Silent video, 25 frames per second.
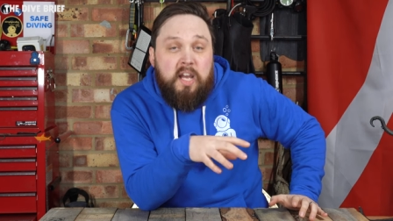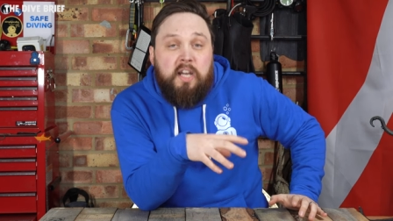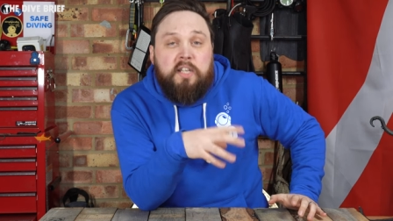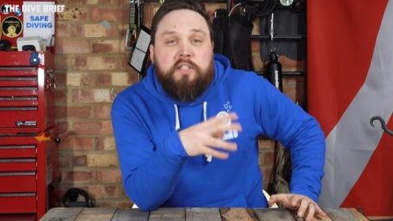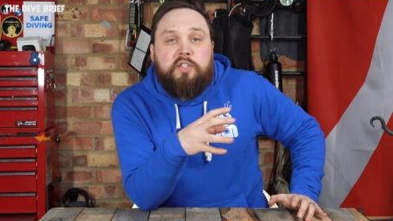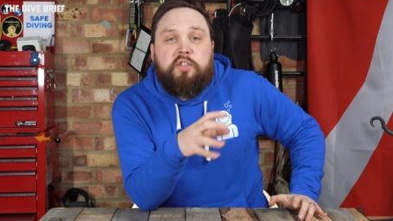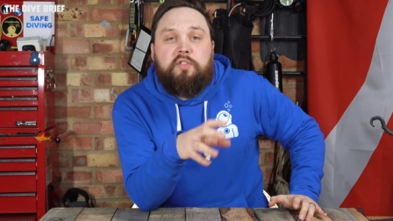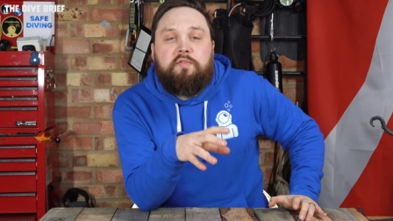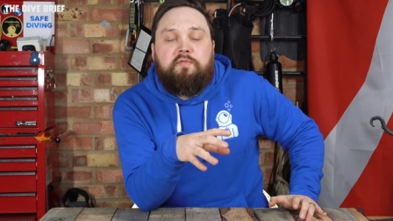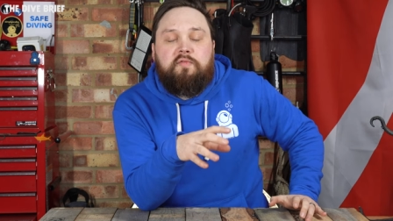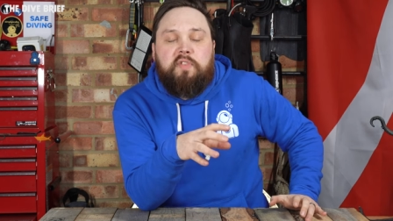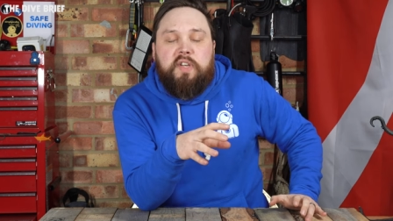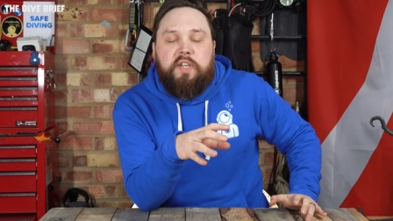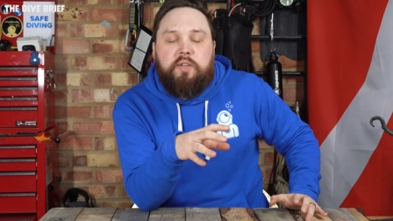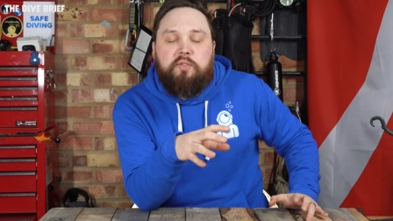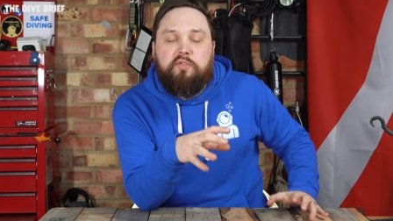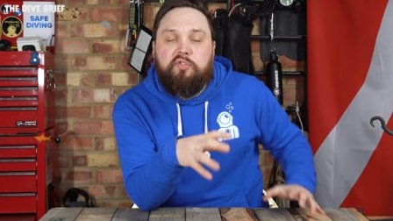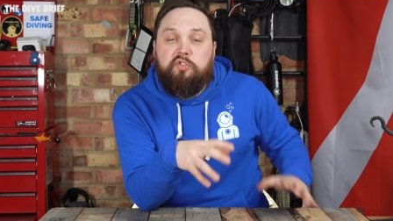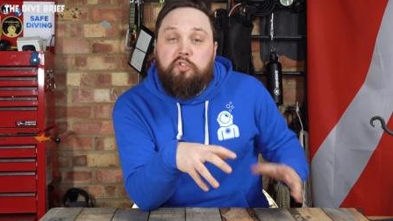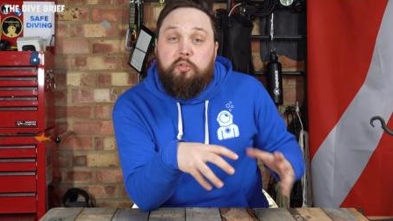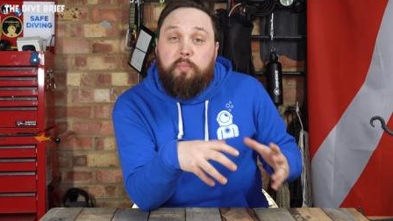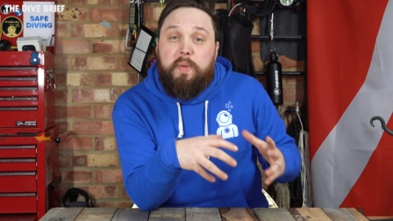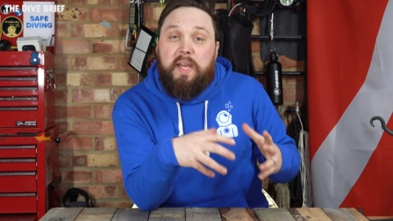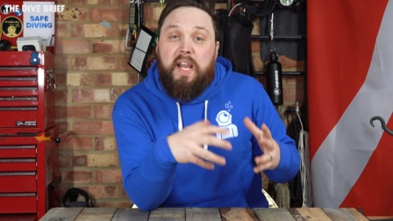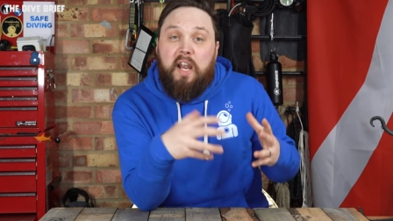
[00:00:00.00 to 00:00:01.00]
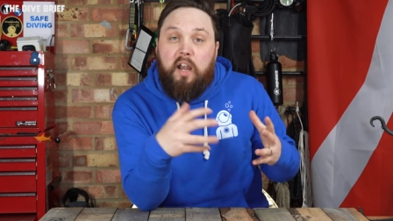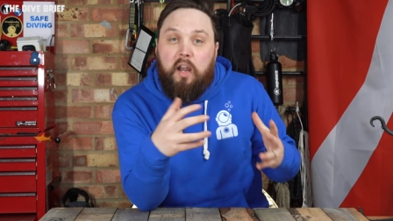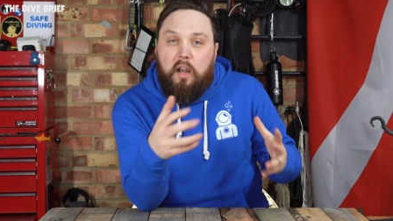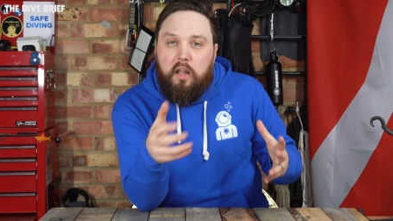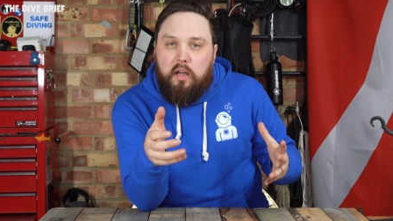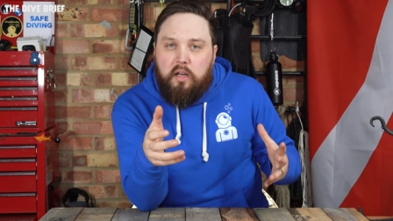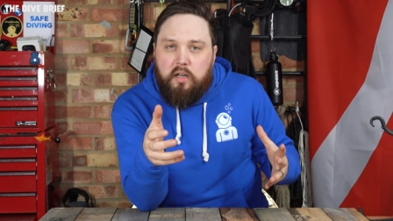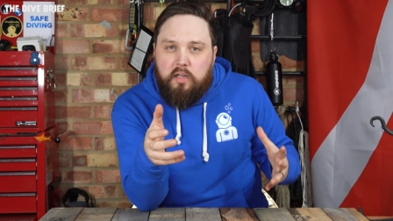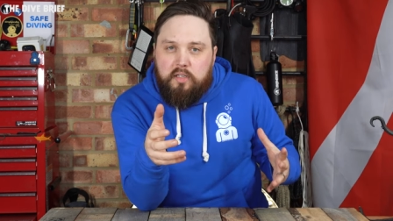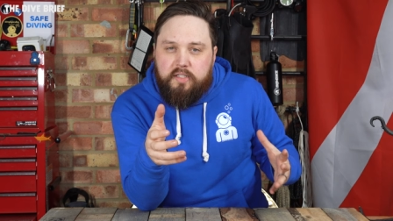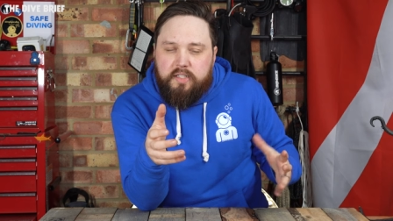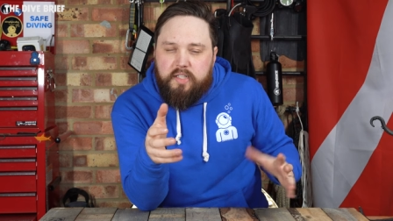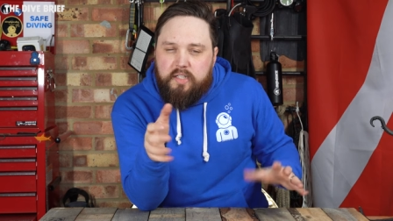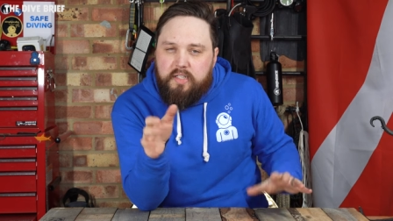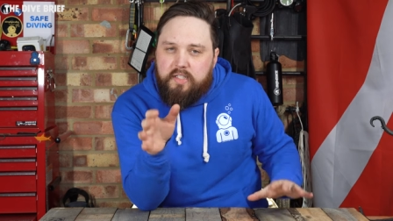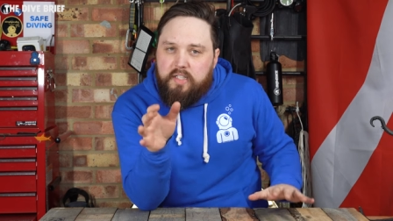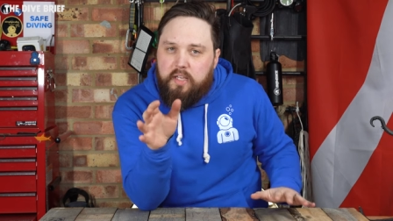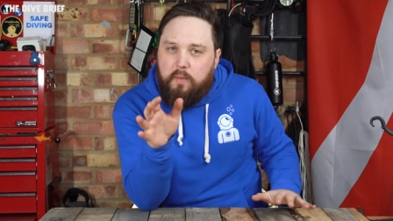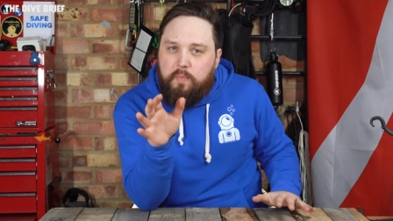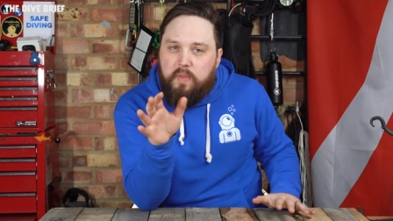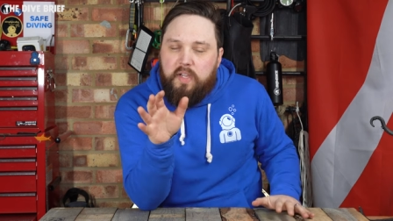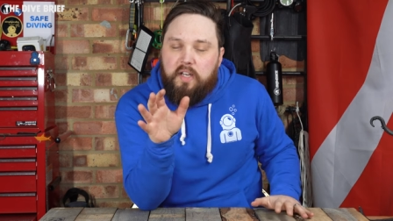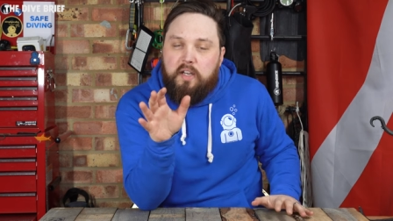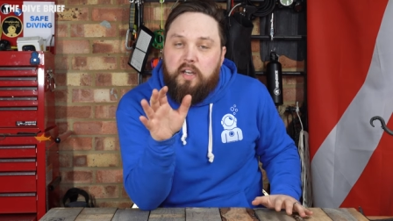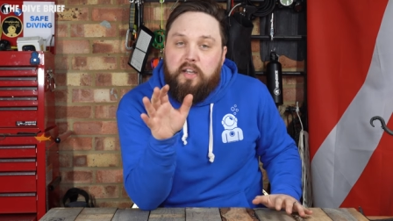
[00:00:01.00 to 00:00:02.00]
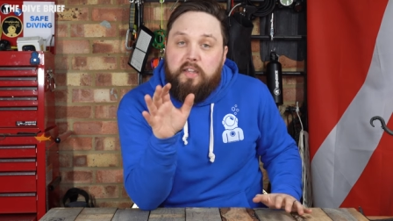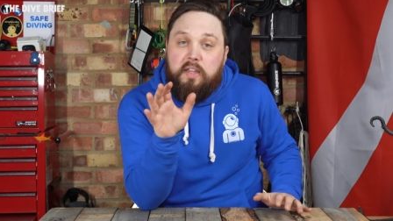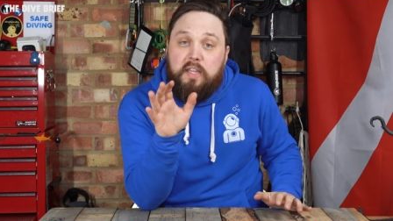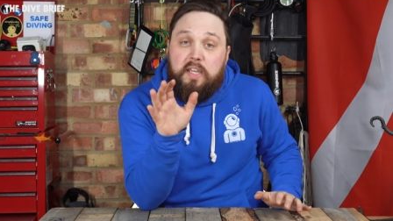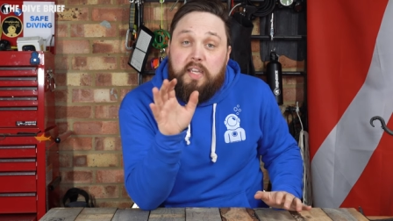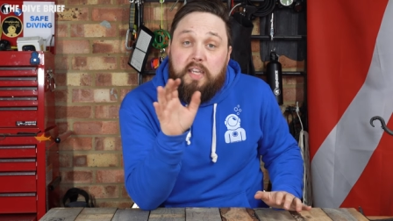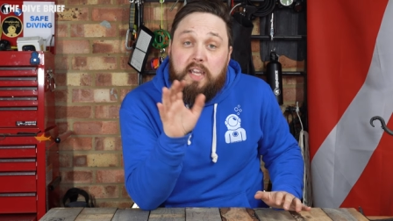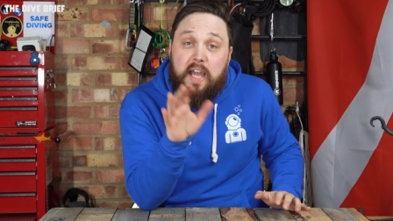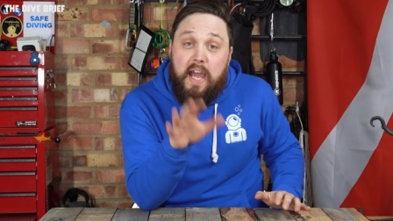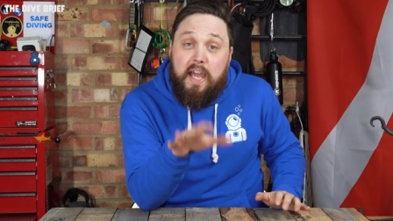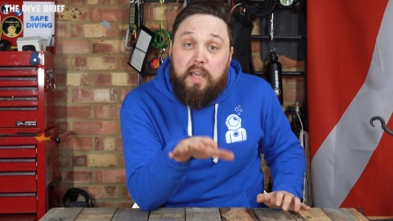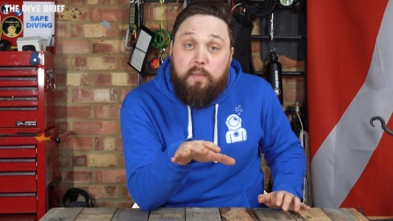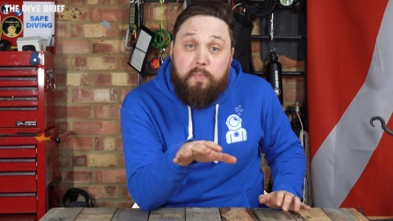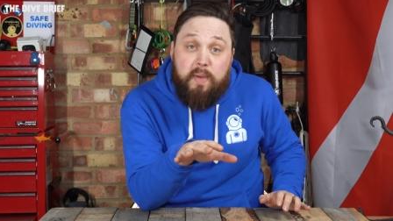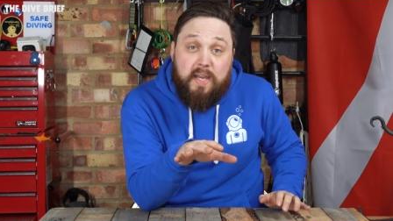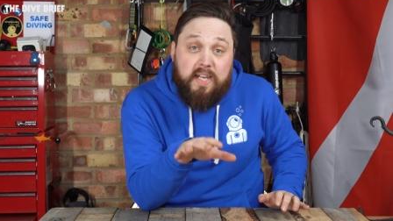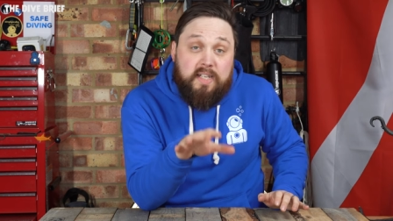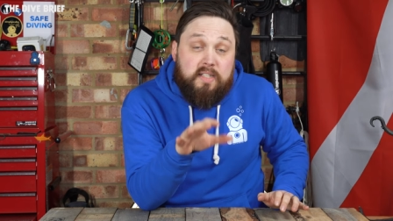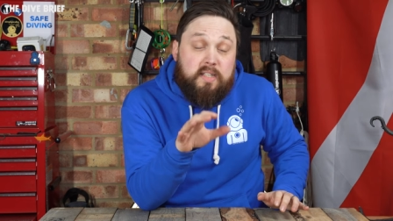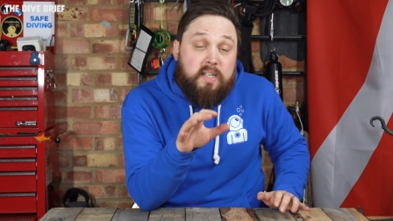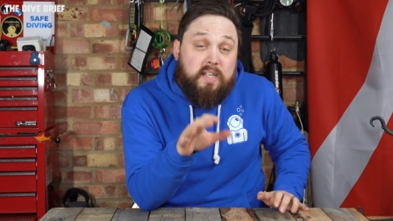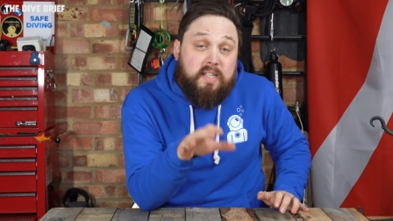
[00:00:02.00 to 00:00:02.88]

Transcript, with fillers: So reels are a bit larger, something like the Apex